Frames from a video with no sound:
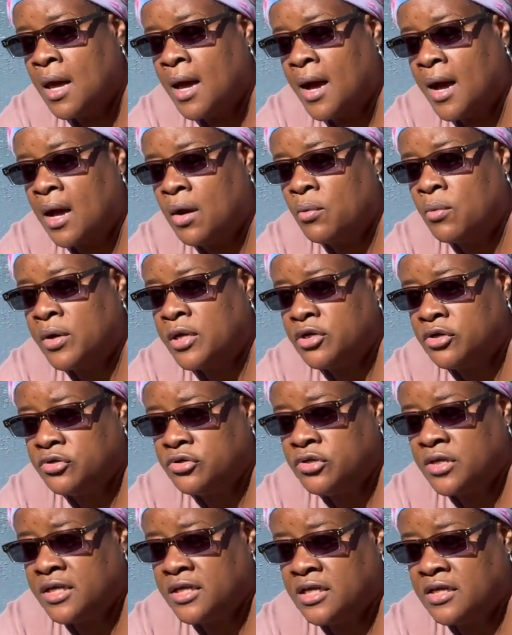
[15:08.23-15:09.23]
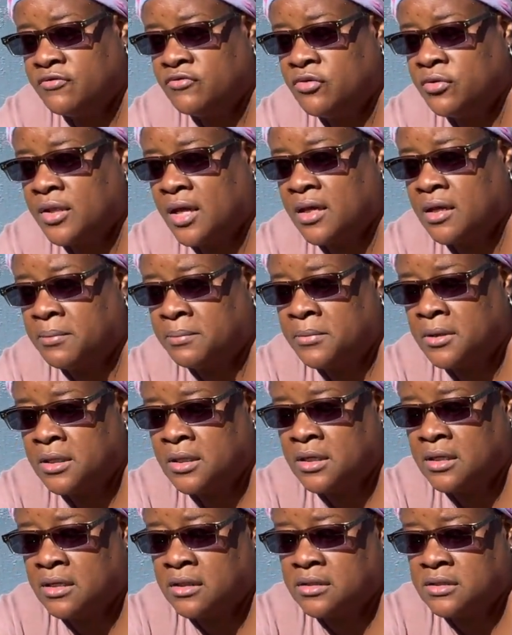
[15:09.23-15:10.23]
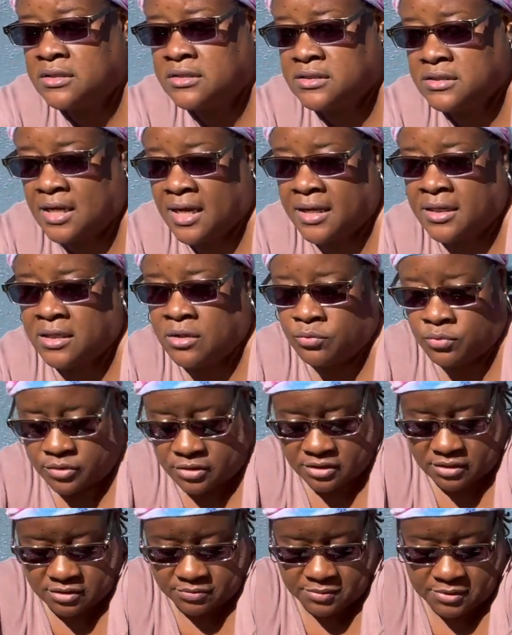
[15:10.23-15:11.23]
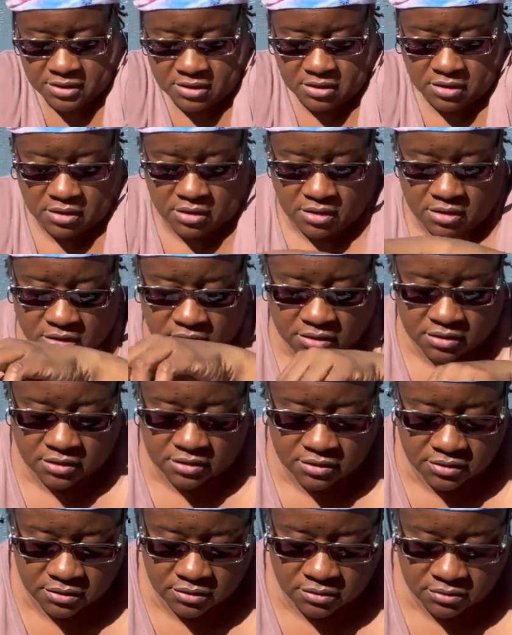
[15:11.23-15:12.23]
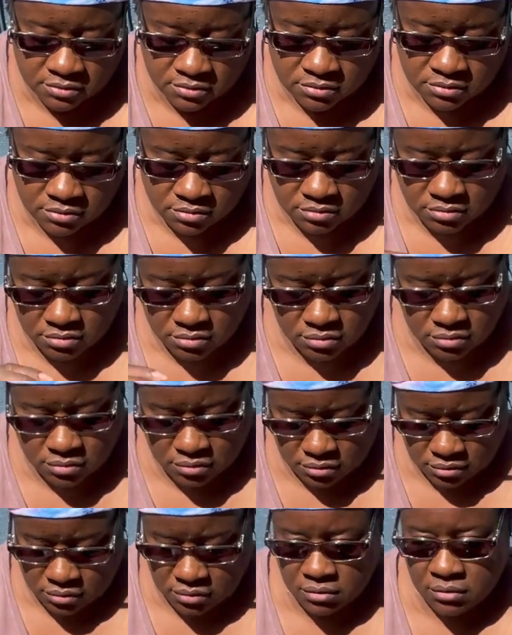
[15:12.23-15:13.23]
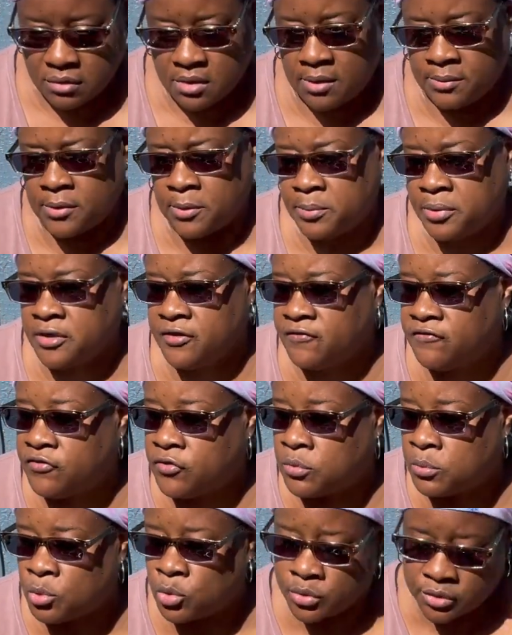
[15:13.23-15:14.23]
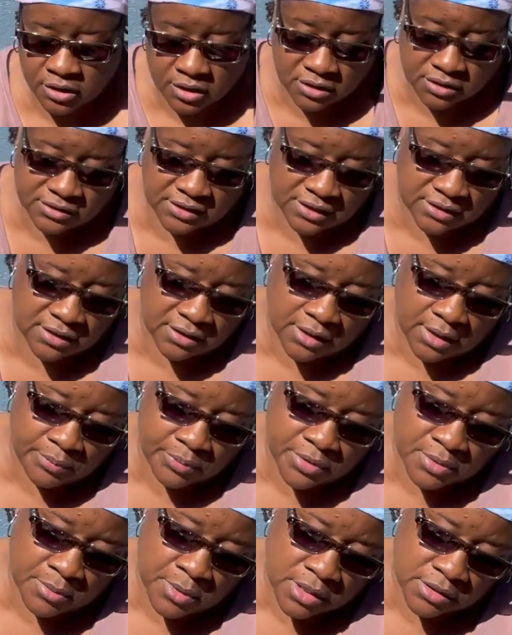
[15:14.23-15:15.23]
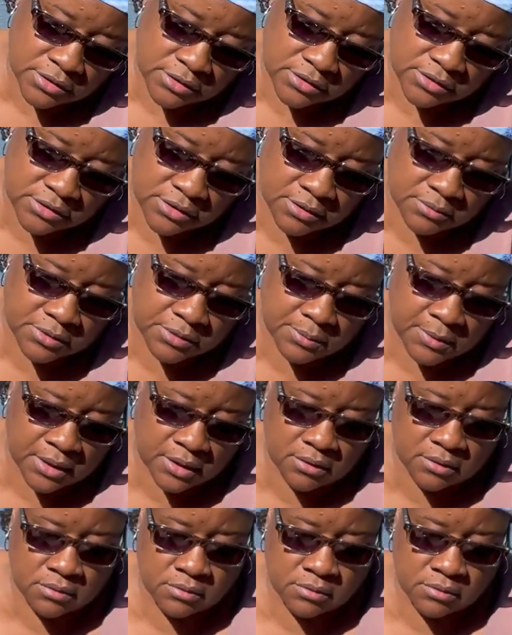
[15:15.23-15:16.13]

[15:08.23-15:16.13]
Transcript: I wonder, do they give you like a million of these tiny ones? Because I'm gonna put a few more in there because I think I put them all in the same spot.